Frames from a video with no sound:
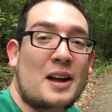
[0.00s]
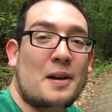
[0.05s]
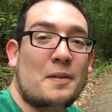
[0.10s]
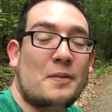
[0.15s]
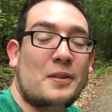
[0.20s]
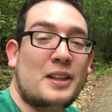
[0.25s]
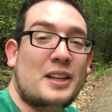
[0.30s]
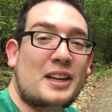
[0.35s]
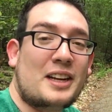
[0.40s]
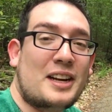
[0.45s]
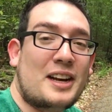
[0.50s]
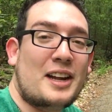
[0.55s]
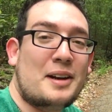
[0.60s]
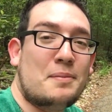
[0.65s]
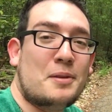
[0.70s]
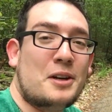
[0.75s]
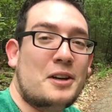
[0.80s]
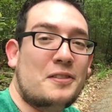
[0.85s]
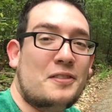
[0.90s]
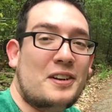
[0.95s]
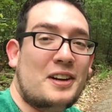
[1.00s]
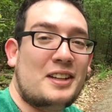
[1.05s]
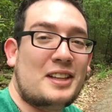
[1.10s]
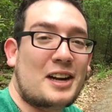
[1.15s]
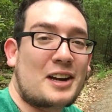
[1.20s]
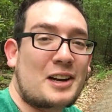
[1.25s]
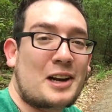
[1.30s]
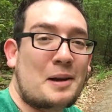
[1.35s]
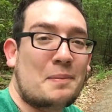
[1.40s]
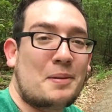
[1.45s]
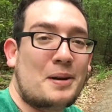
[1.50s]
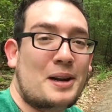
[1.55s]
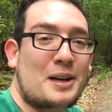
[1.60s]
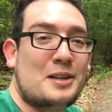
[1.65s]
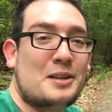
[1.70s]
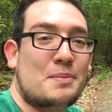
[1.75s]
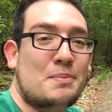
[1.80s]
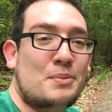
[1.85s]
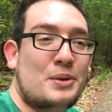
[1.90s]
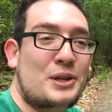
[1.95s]
I'm really glad I motivated that
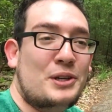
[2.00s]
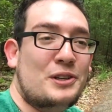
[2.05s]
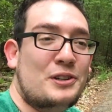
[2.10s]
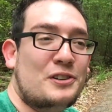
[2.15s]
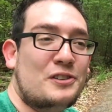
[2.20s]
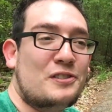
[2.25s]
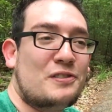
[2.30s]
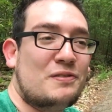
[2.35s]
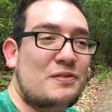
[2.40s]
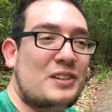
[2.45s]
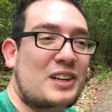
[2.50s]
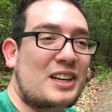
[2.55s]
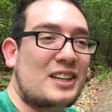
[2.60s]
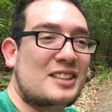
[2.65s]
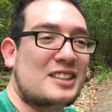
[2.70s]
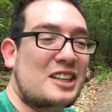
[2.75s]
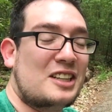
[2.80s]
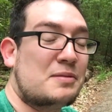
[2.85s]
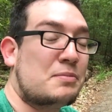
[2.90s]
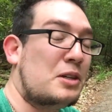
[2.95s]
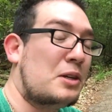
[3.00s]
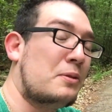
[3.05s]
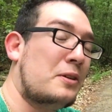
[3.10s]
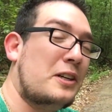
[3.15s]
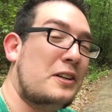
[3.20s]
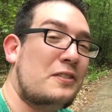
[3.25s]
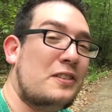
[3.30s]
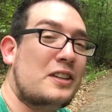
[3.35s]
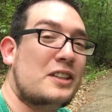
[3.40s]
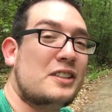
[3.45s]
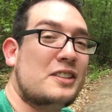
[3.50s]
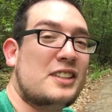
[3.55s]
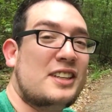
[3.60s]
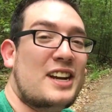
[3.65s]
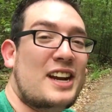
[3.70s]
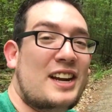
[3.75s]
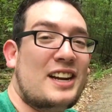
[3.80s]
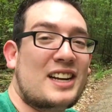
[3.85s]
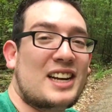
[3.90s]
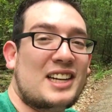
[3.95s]
copperhead to move, because I was more worried for the
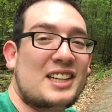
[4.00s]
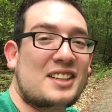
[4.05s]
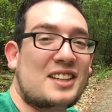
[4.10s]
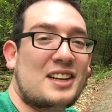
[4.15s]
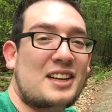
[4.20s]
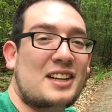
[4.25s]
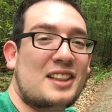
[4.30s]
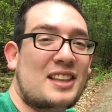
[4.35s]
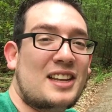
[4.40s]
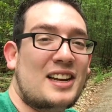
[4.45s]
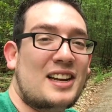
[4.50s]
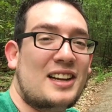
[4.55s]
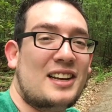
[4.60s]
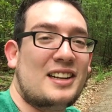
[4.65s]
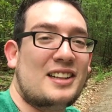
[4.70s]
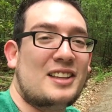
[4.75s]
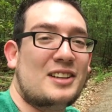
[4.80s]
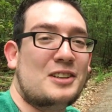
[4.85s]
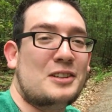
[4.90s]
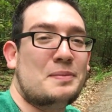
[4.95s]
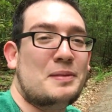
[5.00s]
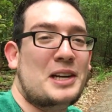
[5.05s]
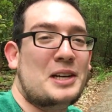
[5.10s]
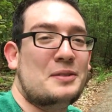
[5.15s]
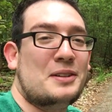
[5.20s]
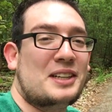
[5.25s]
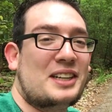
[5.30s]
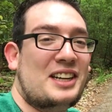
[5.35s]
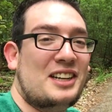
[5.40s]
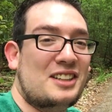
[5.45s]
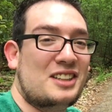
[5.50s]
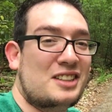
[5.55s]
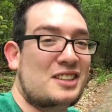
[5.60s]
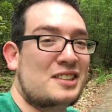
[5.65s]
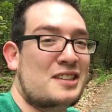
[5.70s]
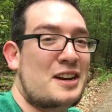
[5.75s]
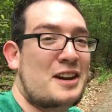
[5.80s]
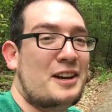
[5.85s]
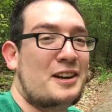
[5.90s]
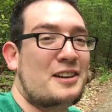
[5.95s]
snake. I thought that the old man would kill the
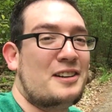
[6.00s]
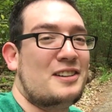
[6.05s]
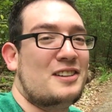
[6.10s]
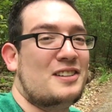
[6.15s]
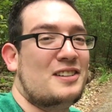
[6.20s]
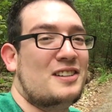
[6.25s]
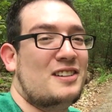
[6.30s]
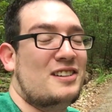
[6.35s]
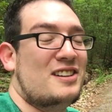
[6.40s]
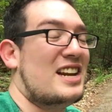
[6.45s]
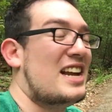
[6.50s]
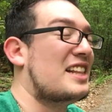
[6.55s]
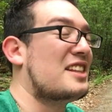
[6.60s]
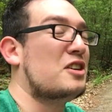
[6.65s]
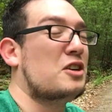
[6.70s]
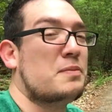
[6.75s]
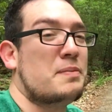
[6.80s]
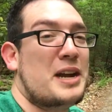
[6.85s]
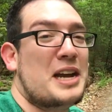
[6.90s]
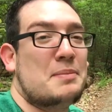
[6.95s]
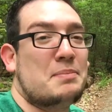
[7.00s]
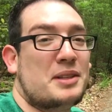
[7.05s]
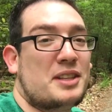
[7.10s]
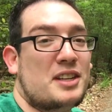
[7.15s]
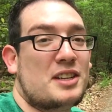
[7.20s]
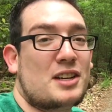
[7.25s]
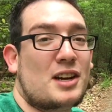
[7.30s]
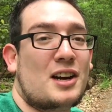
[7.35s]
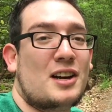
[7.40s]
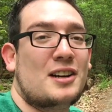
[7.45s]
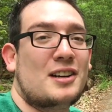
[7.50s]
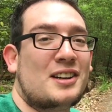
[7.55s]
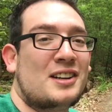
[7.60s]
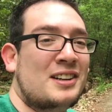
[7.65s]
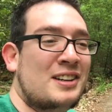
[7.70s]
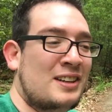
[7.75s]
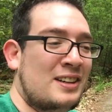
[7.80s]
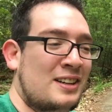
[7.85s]
snake. Well, not the old man, but the dog.